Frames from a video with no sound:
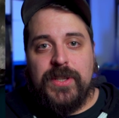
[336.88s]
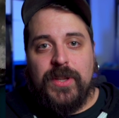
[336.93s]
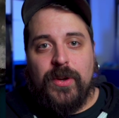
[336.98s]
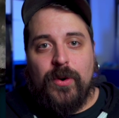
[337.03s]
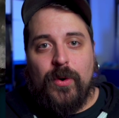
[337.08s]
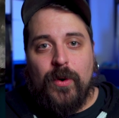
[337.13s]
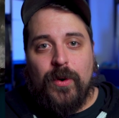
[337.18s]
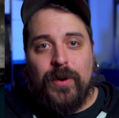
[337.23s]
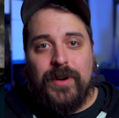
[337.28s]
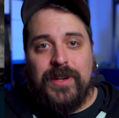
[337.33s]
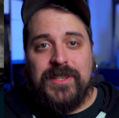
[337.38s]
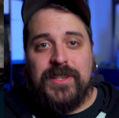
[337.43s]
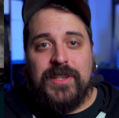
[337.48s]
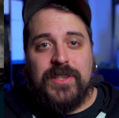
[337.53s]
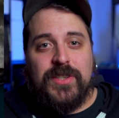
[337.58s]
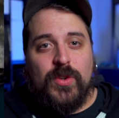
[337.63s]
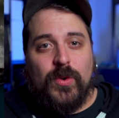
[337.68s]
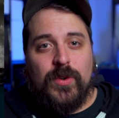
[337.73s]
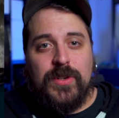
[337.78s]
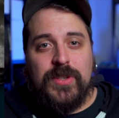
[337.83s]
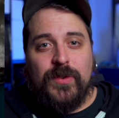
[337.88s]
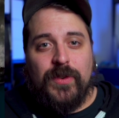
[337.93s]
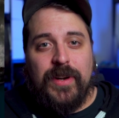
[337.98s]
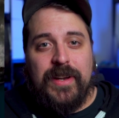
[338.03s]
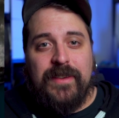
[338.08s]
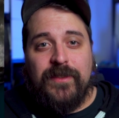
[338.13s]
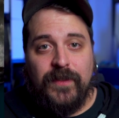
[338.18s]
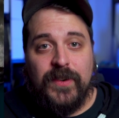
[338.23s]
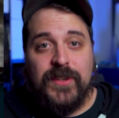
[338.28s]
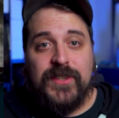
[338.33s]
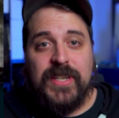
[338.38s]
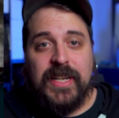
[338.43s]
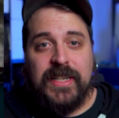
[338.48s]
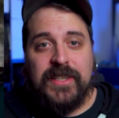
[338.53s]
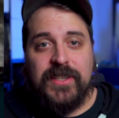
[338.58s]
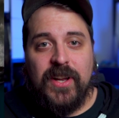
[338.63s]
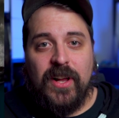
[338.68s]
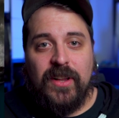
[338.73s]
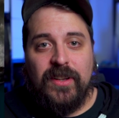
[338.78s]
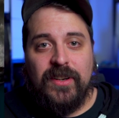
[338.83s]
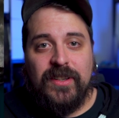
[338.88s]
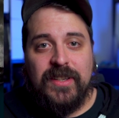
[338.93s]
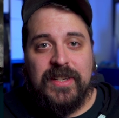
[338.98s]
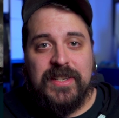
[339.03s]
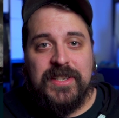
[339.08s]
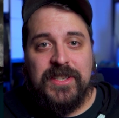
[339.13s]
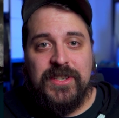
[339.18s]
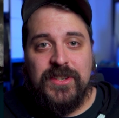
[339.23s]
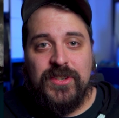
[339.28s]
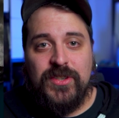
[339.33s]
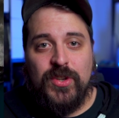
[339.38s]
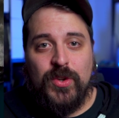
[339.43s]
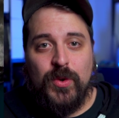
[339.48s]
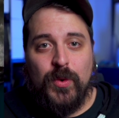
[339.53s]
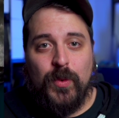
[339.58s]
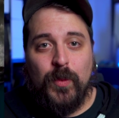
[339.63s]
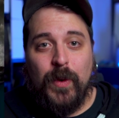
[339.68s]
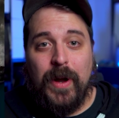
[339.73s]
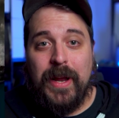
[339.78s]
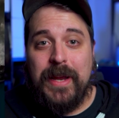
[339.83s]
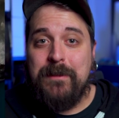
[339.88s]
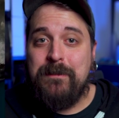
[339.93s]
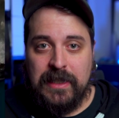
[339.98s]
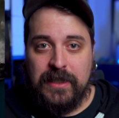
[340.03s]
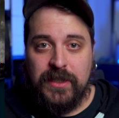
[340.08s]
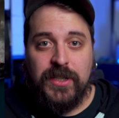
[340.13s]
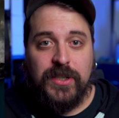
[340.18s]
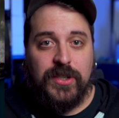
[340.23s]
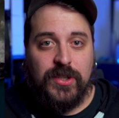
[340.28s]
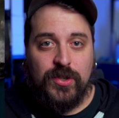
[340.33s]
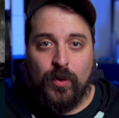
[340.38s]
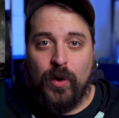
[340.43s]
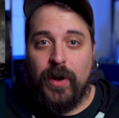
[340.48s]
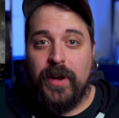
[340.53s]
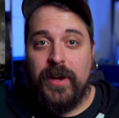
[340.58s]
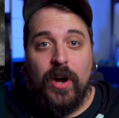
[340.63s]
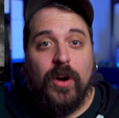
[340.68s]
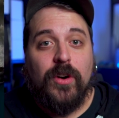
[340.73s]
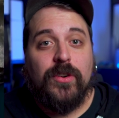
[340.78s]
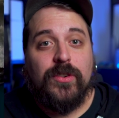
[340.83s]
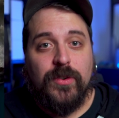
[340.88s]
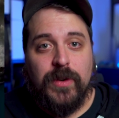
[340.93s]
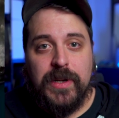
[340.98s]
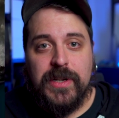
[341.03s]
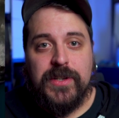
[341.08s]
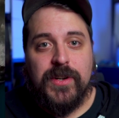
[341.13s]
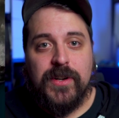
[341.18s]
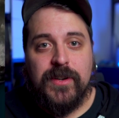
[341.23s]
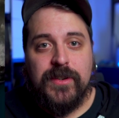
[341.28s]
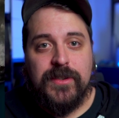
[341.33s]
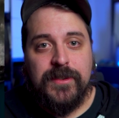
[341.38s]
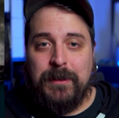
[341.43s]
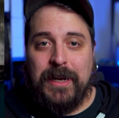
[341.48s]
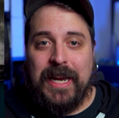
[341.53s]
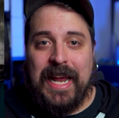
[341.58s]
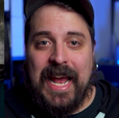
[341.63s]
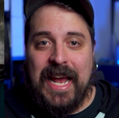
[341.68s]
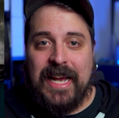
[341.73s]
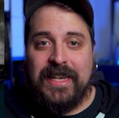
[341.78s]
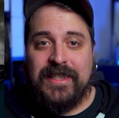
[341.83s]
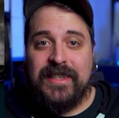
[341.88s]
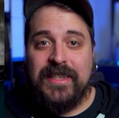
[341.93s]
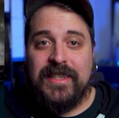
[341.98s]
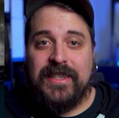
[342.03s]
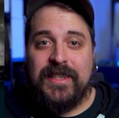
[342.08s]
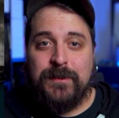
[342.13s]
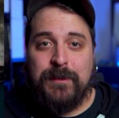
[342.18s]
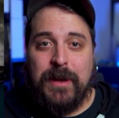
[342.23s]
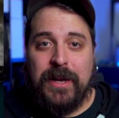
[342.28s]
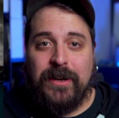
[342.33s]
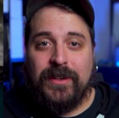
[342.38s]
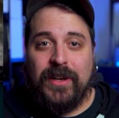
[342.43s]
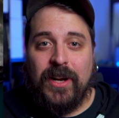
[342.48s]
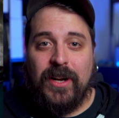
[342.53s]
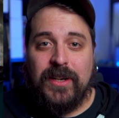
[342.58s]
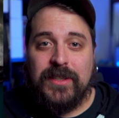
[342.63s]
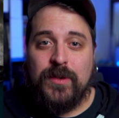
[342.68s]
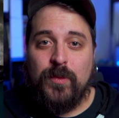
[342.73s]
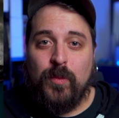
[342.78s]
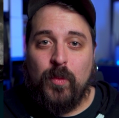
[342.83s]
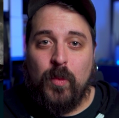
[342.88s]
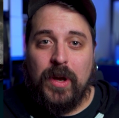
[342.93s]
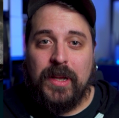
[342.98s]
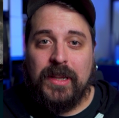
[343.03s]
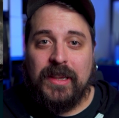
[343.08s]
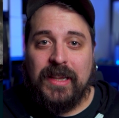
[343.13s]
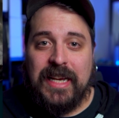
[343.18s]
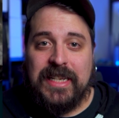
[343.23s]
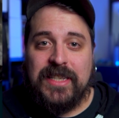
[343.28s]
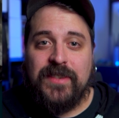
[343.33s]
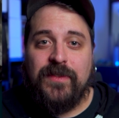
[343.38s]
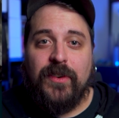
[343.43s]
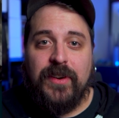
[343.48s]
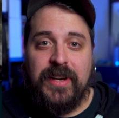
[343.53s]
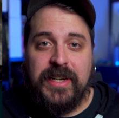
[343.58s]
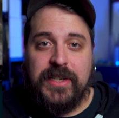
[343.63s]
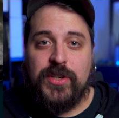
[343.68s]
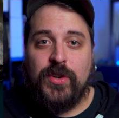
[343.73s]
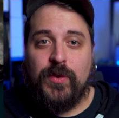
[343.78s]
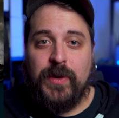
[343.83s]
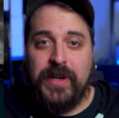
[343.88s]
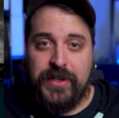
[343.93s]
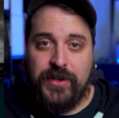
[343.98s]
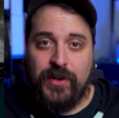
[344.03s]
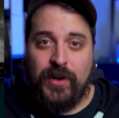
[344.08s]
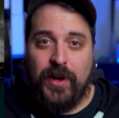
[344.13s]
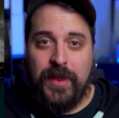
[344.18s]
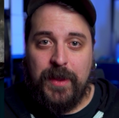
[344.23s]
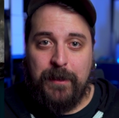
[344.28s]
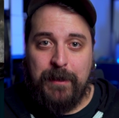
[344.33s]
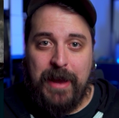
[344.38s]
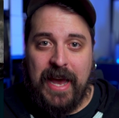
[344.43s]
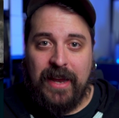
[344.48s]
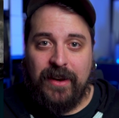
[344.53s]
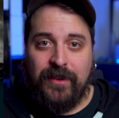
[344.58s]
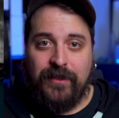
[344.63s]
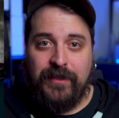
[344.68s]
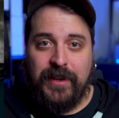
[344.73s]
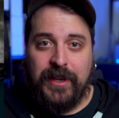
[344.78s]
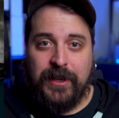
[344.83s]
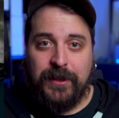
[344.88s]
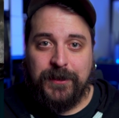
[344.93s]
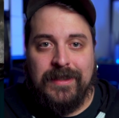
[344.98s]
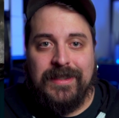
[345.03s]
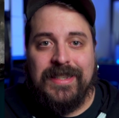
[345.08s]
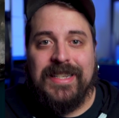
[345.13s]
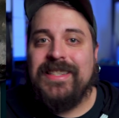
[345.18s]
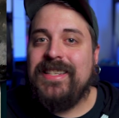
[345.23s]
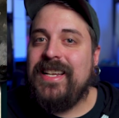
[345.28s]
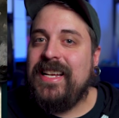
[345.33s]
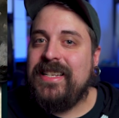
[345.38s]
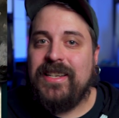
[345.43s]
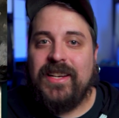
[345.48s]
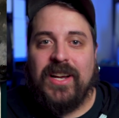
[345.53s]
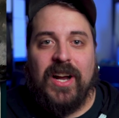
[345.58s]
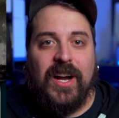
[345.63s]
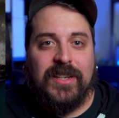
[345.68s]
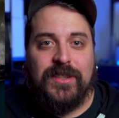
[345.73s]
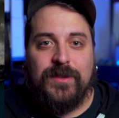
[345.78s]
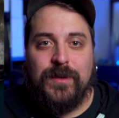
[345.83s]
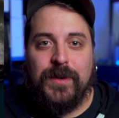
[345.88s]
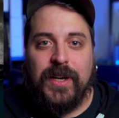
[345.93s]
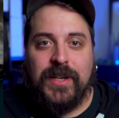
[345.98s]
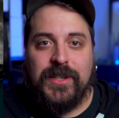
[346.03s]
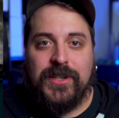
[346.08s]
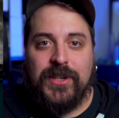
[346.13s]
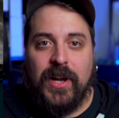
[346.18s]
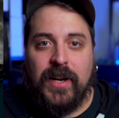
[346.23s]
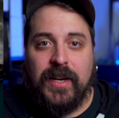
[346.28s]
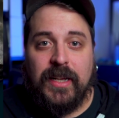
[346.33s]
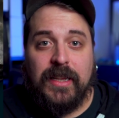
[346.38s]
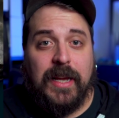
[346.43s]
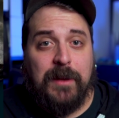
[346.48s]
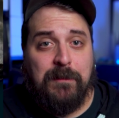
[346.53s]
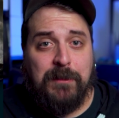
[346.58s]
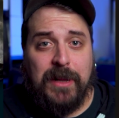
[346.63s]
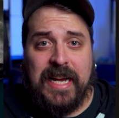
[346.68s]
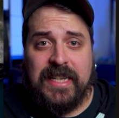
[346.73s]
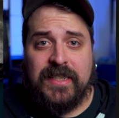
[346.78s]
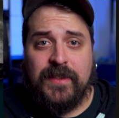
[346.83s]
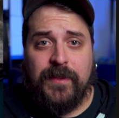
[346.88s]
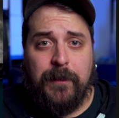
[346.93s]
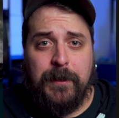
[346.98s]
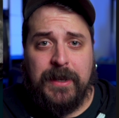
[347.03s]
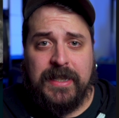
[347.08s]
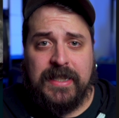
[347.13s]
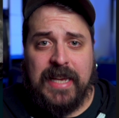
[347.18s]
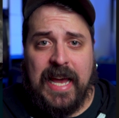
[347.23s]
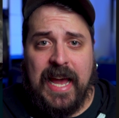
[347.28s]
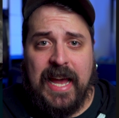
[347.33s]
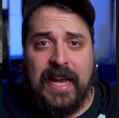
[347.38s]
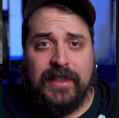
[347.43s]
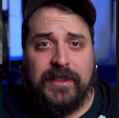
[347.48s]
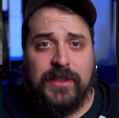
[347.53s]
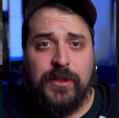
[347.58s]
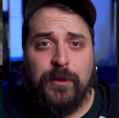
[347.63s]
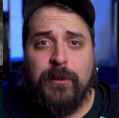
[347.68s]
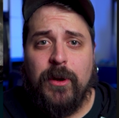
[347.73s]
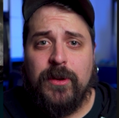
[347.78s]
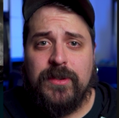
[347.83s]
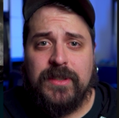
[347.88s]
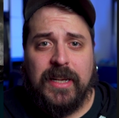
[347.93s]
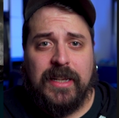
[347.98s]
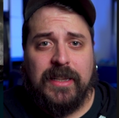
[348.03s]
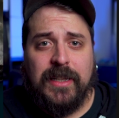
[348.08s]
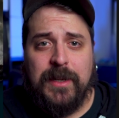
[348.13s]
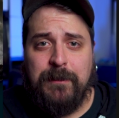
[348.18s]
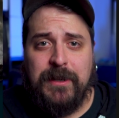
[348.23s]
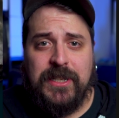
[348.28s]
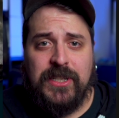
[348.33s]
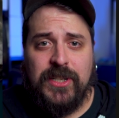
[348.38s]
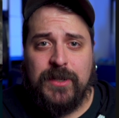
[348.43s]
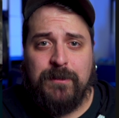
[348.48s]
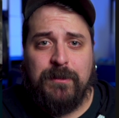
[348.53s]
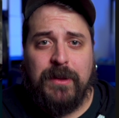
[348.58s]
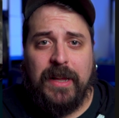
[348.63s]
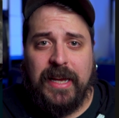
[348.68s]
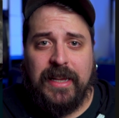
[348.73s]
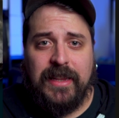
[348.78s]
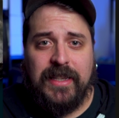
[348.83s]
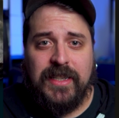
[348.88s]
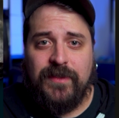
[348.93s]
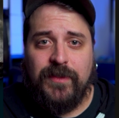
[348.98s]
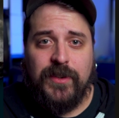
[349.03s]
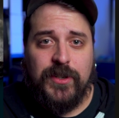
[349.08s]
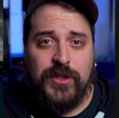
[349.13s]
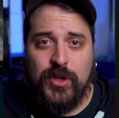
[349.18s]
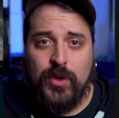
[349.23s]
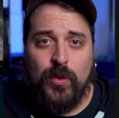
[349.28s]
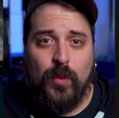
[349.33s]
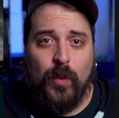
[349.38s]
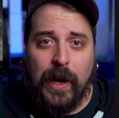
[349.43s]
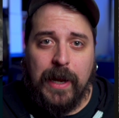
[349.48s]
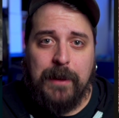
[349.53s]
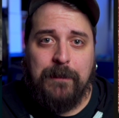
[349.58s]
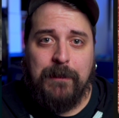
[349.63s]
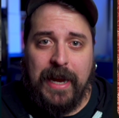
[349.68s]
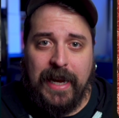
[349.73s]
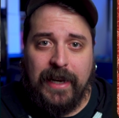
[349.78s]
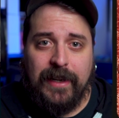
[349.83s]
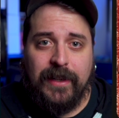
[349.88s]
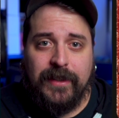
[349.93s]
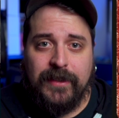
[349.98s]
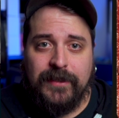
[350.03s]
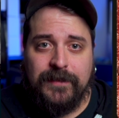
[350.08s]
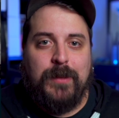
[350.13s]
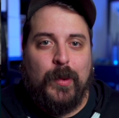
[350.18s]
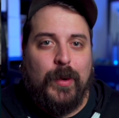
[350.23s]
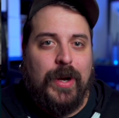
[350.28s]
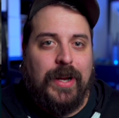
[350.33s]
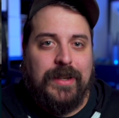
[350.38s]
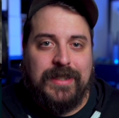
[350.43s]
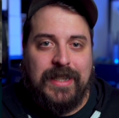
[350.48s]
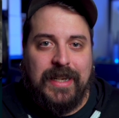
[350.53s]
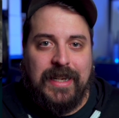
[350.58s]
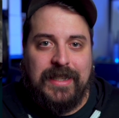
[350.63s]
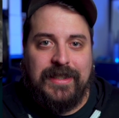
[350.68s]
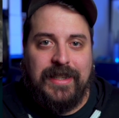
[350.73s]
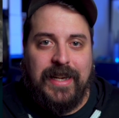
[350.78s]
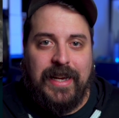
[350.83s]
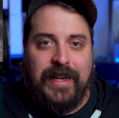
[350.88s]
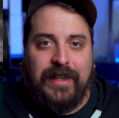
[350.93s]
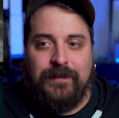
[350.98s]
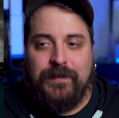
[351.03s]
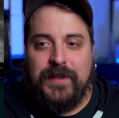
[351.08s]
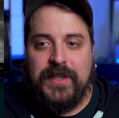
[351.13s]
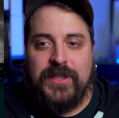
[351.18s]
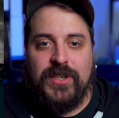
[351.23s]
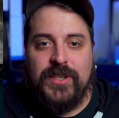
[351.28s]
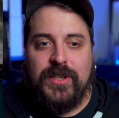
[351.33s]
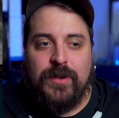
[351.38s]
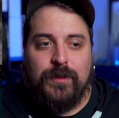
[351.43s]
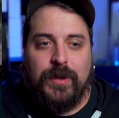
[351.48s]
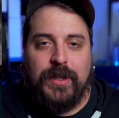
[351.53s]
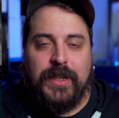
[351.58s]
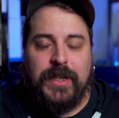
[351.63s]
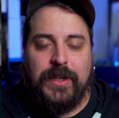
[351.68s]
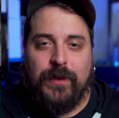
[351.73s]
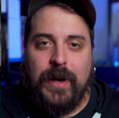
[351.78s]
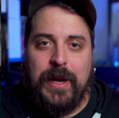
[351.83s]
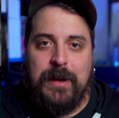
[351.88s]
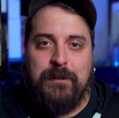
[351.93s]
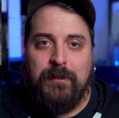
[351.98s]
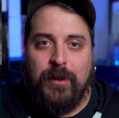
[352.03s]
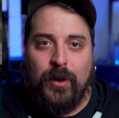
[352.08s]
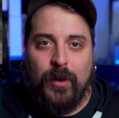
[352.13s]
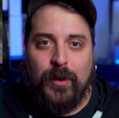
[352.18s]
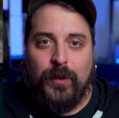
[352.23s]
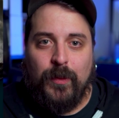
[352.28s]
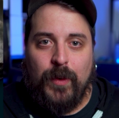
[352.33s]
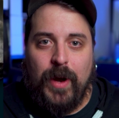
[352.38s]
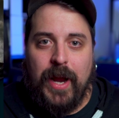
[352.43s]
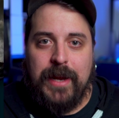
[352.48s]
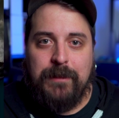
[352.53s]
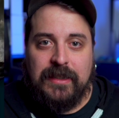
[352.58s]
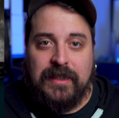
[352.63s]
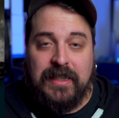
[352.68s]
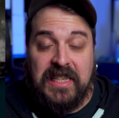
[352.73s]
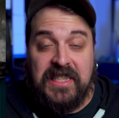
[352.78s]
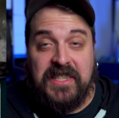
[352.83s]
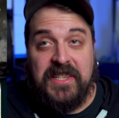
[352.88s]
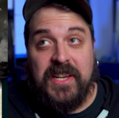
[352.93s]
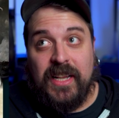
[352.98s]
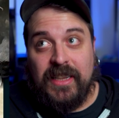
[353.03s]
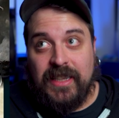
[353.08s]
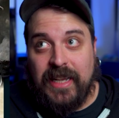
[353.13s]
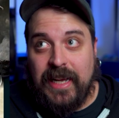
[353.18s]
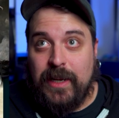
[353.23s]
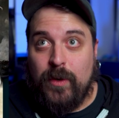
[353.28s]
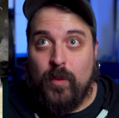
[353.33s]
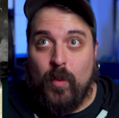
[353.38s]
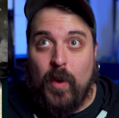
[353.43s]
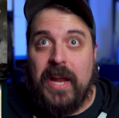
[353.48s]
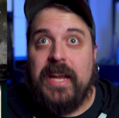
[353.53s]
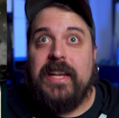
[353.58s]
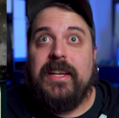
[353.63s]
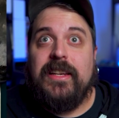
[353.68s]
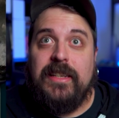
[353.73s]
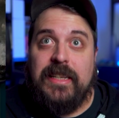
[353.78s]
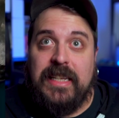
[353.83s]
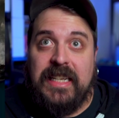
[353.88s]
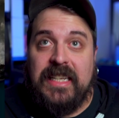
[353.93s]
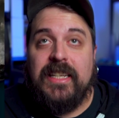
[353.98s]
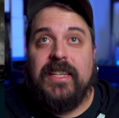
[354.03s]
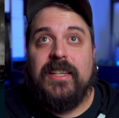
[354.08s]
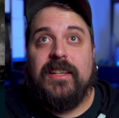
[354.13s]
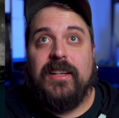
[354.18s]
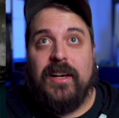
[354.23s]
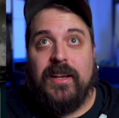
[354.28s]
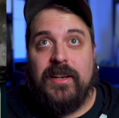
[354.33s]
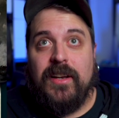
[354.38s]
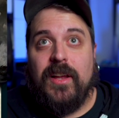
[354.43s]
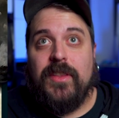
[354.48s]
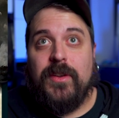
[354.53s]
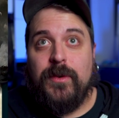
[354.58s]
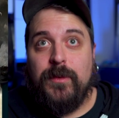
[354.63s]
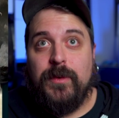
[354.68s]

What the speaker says: the Horde is a sorcery for 6 colorless and 2 white, destroy all creatures. But it has this spell cost 1 less for each creature on the battlefield. Since it has a cost reduction on it like Blasphemous Act, you'll most likely be just playing this for 2 white mana. But what else can I say? It's just a really great board wipe. It's not like white needed another